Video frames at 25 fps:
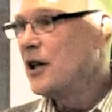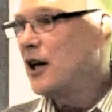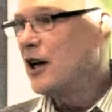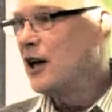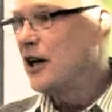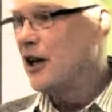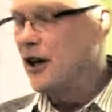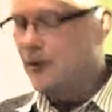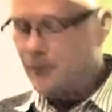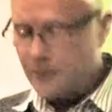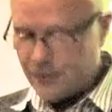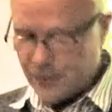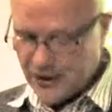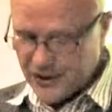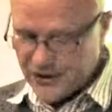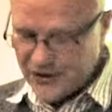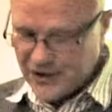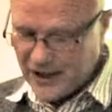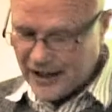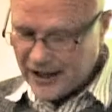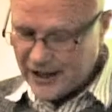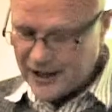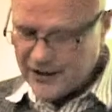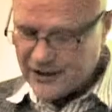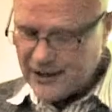but
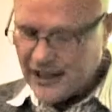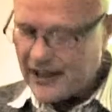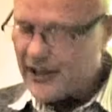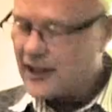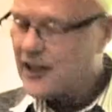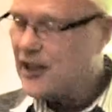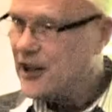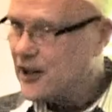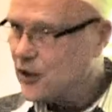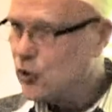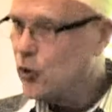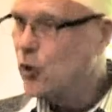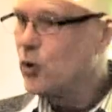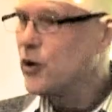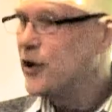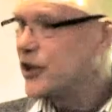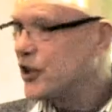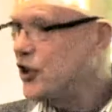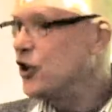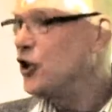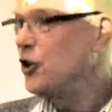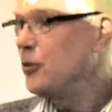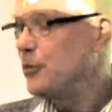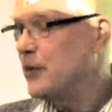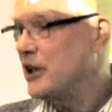it all
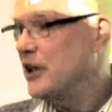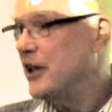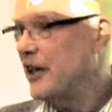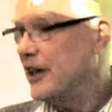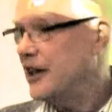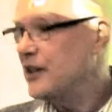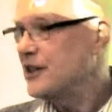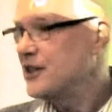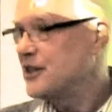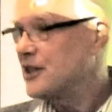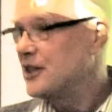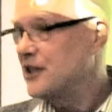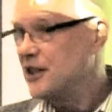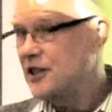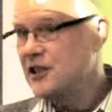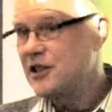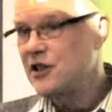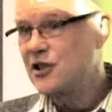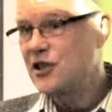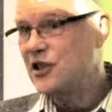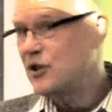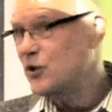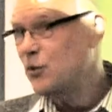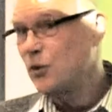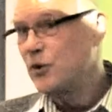accumulates, and this
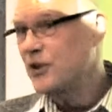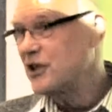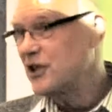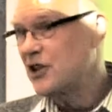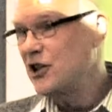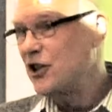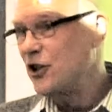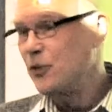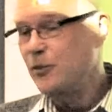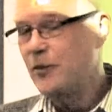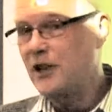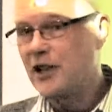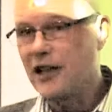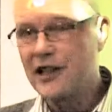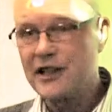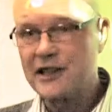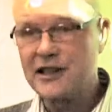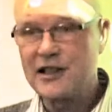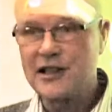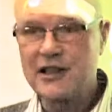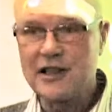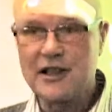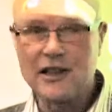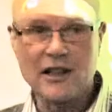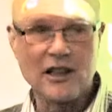is just what's
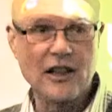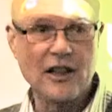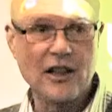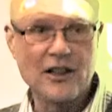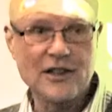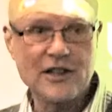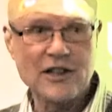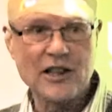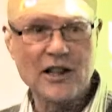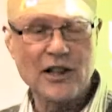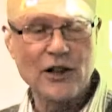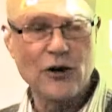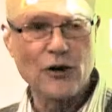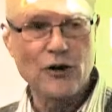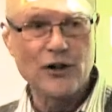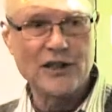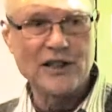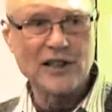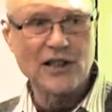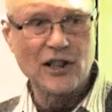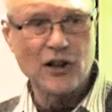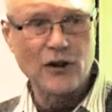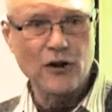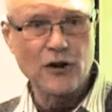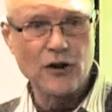accumulated in the last year or
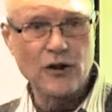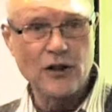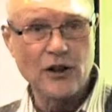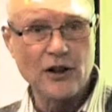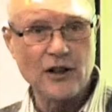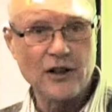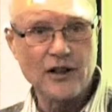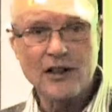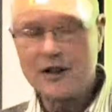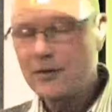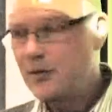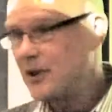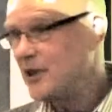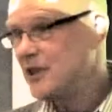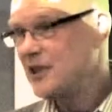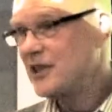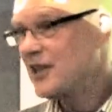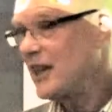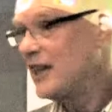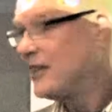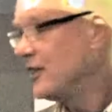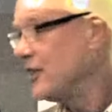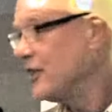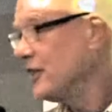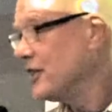so. And there's been
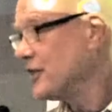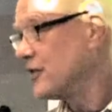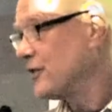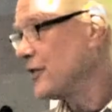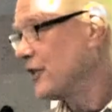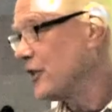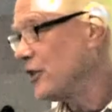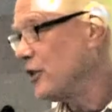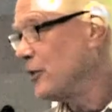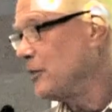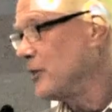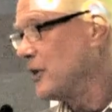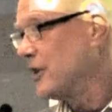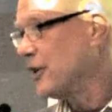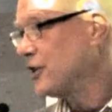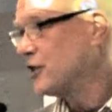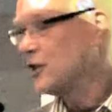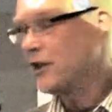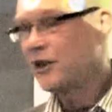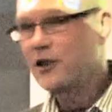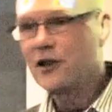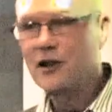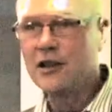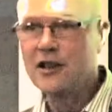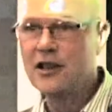10 years of accumulation.
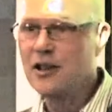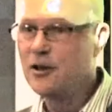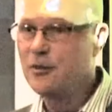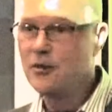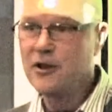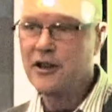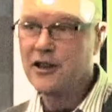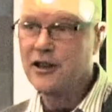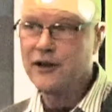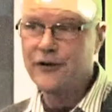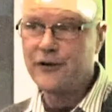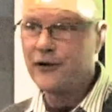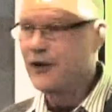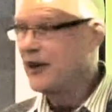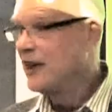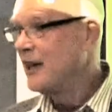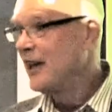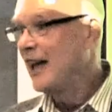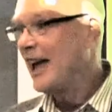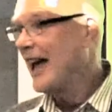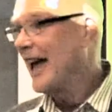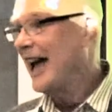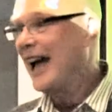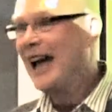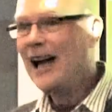I could accumulate for
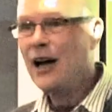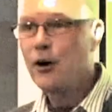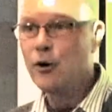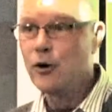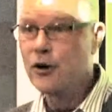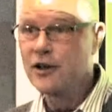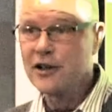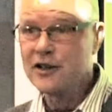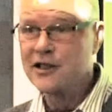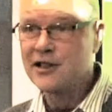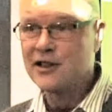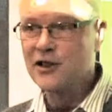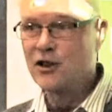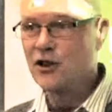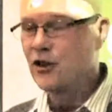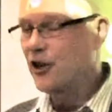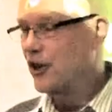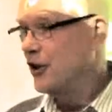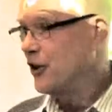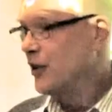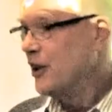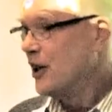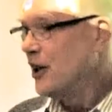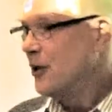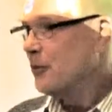hours.
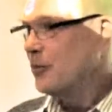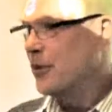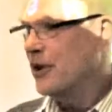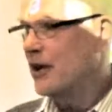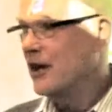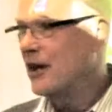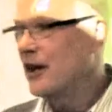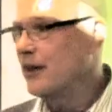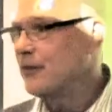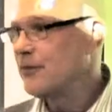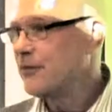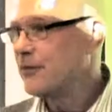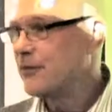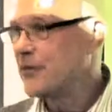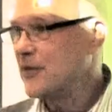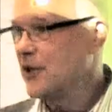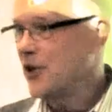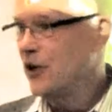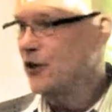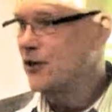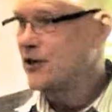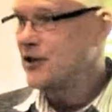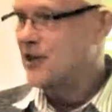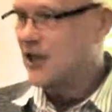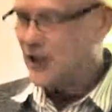but
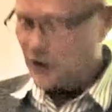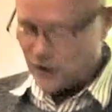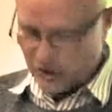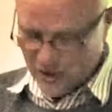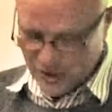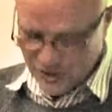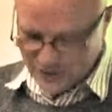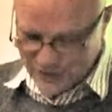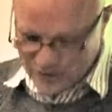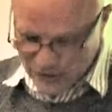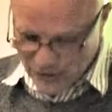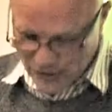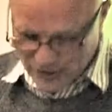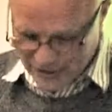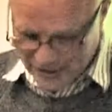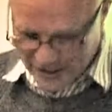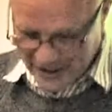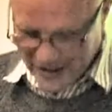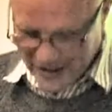no intention of doing